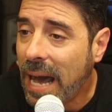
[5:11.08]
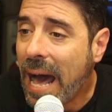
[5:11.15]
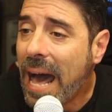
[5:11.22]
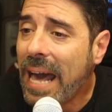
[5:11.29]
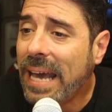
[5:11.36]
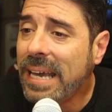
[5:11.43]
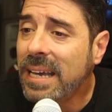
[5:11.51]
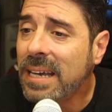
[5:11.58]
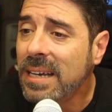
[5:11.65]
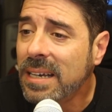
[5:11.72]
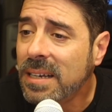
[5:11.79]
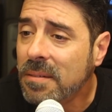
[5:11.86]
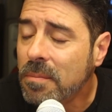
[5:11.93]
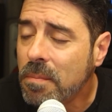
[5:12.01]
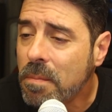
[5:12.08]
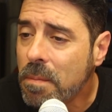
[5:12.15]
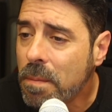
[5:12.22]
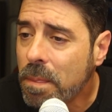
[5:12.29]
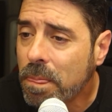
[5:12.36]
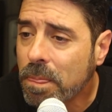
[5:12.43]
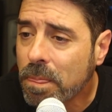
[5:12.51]
I
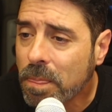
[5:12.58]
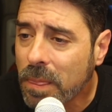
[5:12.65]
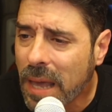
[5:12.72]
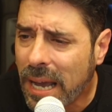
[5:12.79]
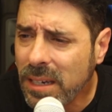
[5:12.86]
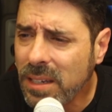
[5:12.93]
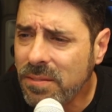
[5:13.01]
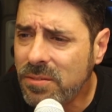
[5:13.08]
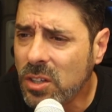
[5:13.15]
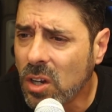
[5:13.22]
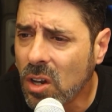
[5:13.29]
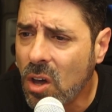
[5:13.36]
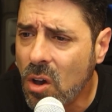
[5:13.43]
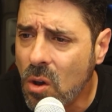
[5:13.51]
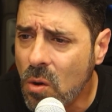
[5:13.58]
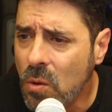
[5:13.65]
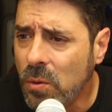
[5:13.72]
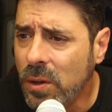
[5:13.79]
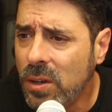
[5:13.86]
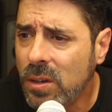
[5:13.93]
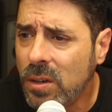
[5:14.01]
lived
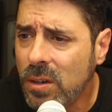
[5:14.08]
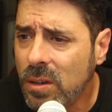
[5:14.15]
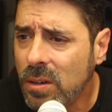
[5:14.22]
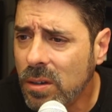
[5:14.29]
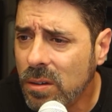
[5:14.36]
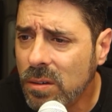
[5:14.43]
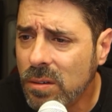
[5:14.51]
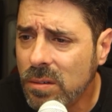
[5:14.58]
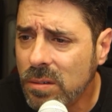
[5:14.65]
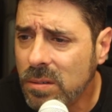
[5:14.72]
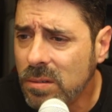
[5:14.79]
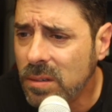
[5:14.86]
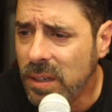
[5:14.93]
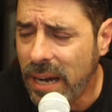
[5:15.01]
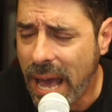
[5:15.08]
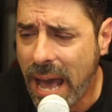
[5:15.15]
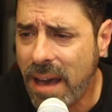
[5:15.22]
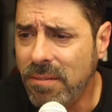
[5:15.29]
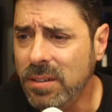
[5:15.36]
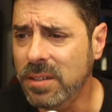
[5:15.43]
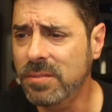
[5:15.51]
alone and
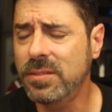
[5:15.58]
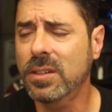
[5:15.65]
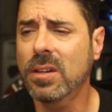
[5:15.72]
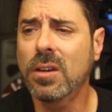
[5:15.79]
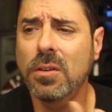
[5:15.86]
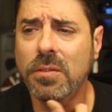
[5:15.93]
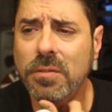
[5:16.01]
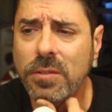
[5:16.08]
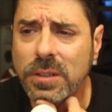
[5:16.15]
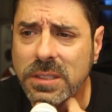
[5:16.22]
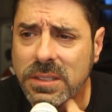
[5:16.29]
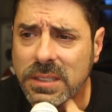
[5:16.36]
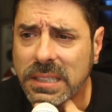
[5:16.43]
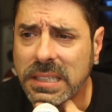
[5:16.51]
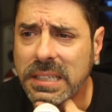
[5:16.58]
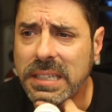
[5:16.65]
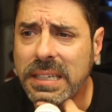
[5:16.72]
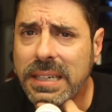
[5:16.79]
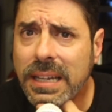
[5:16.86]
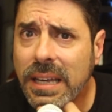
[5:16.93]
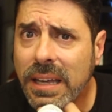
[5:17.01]
have lived alone for a
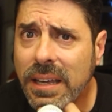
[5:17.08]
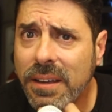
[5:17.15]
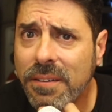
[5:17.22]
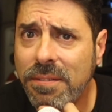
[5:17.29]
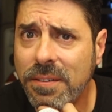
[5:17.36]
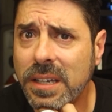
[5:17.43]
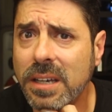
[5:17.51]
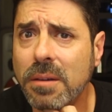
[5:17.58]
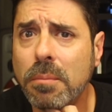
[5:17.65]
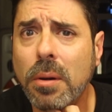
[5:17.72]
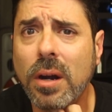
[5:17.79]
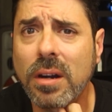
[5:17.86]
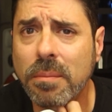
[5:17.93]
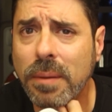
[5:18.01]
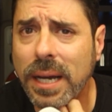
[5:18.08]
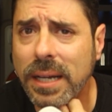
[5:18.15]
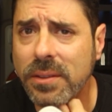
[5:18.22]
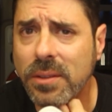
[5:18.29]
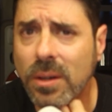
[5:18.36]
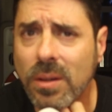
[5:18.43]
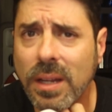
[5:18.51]
significant part of my
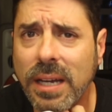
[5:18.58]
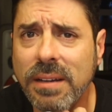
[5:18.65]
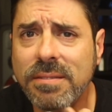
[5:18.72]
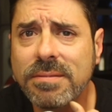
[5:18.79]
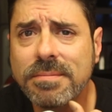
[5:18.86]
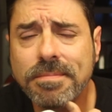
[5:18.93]
adult life.